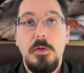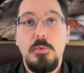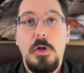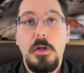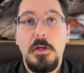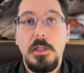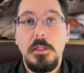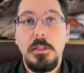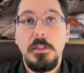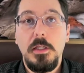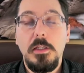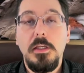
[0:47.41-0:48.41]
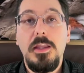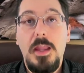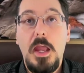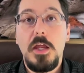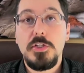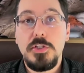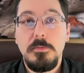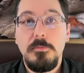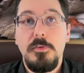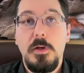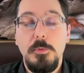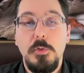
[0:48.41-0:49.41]
acquired any any cash
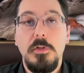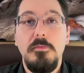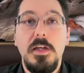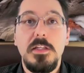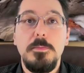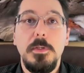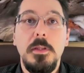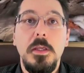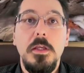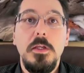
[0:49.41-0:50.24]
from your investment.